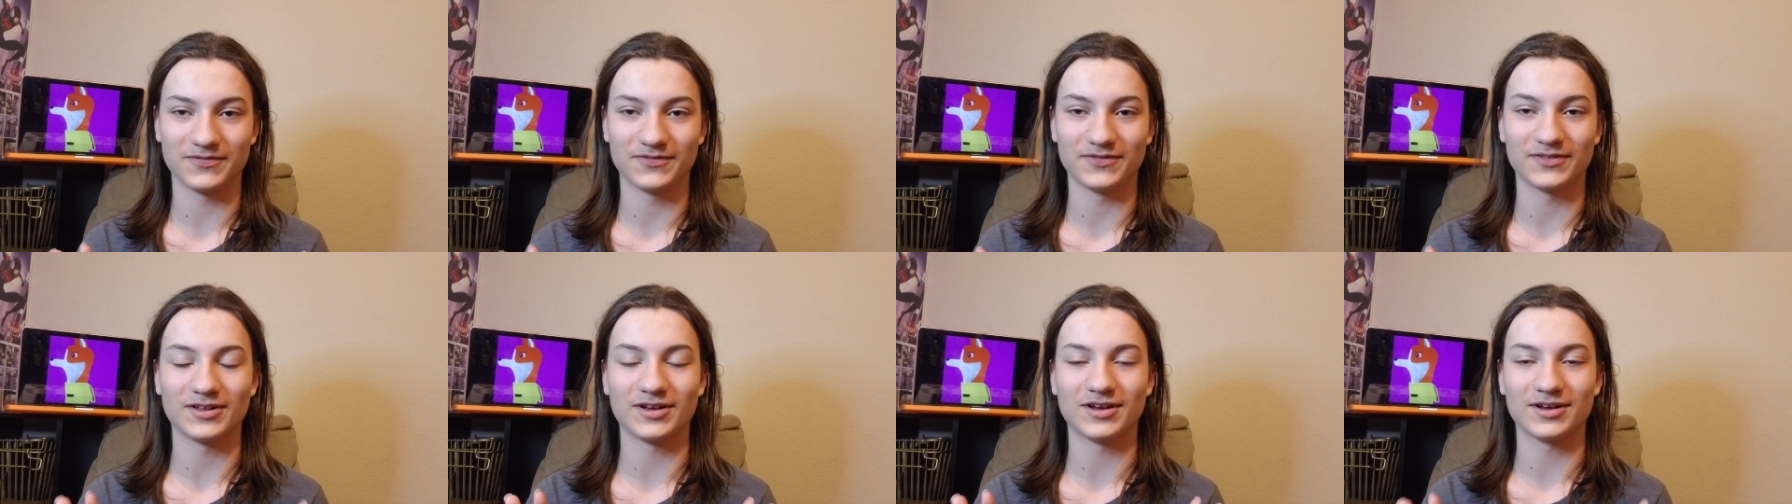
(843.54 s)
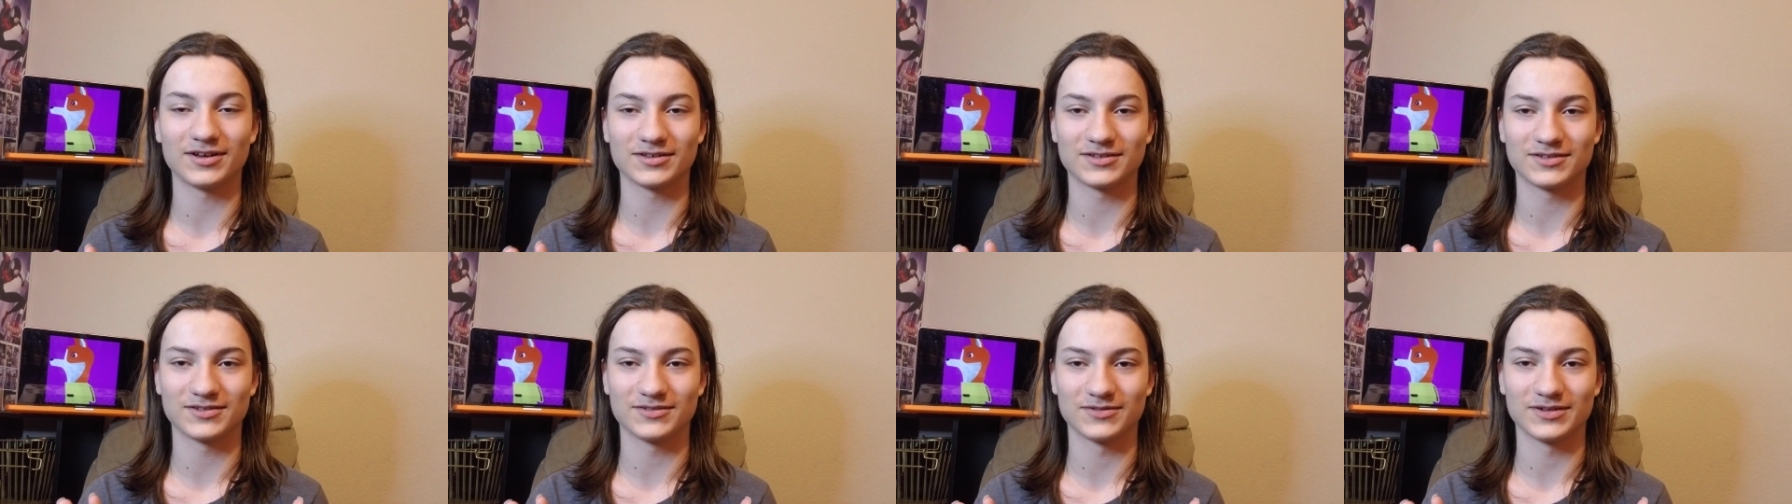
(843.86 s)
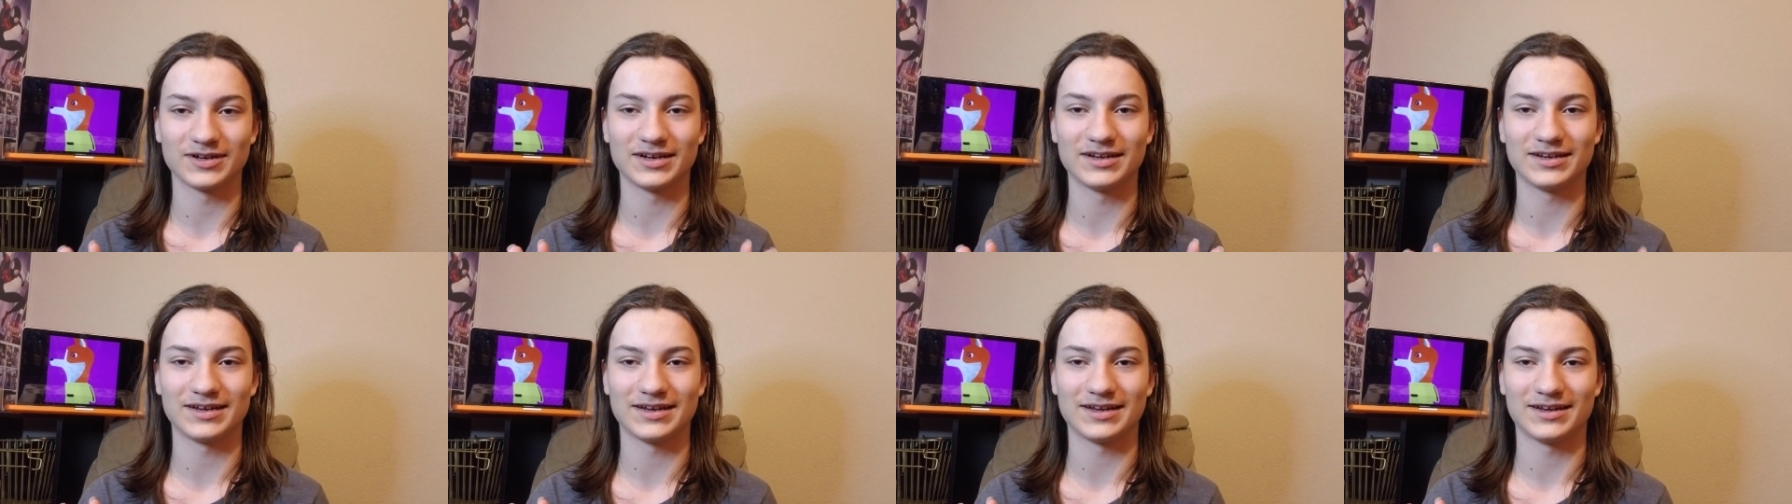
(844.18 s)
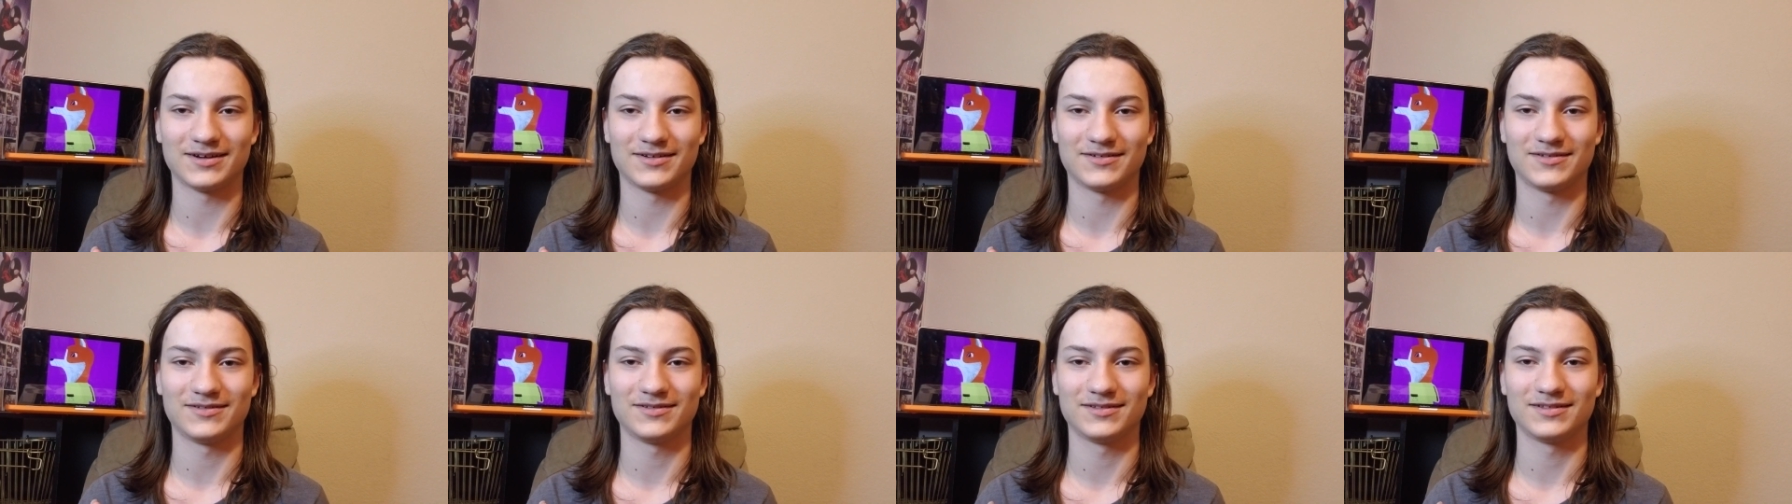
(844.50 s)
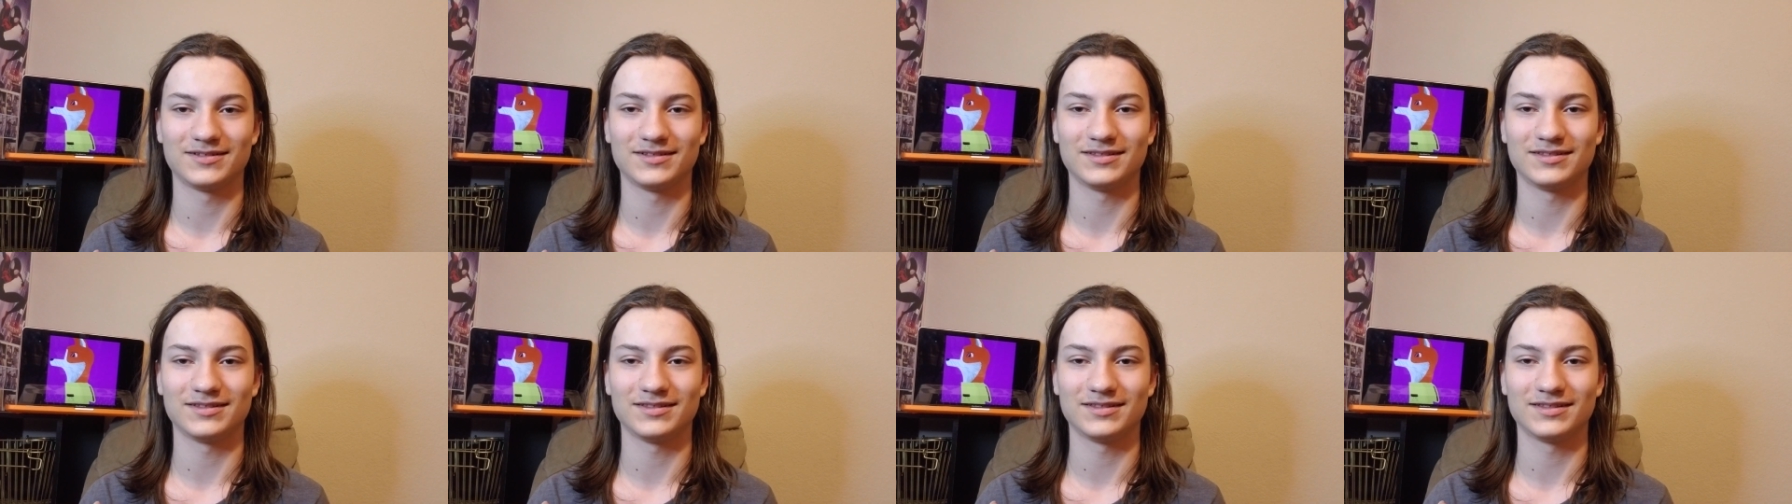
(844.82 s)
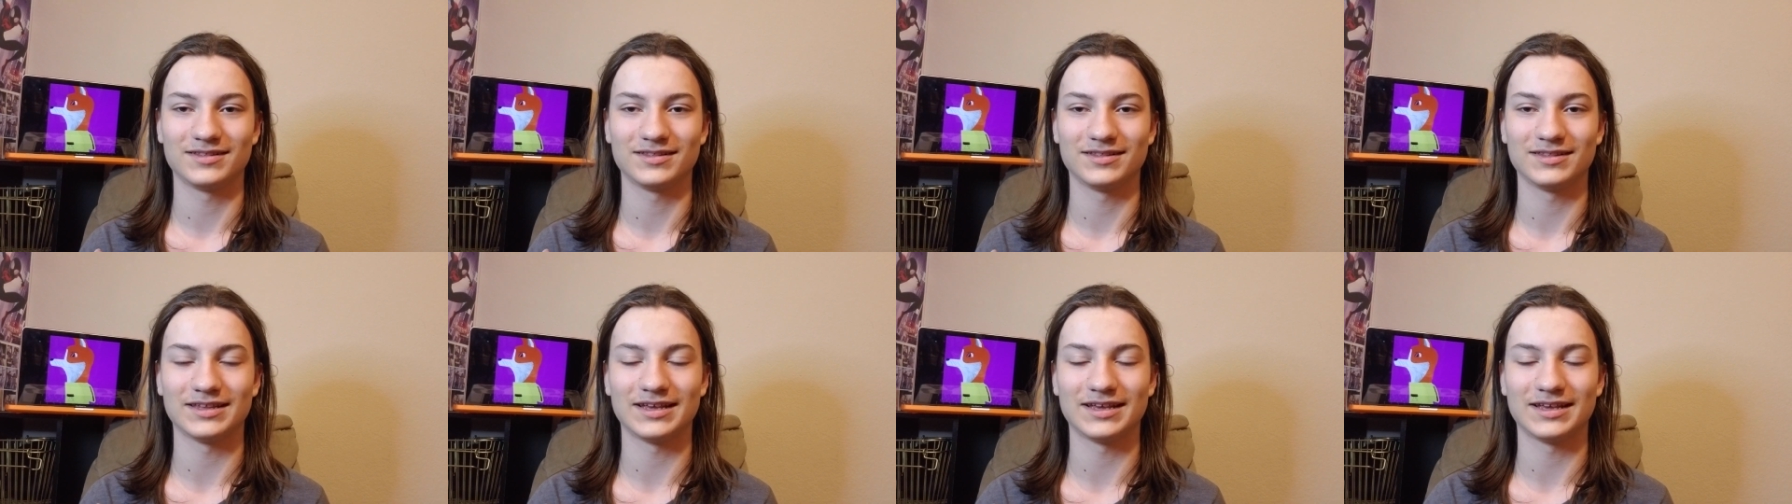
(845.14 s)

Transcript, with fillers: vlogs right now.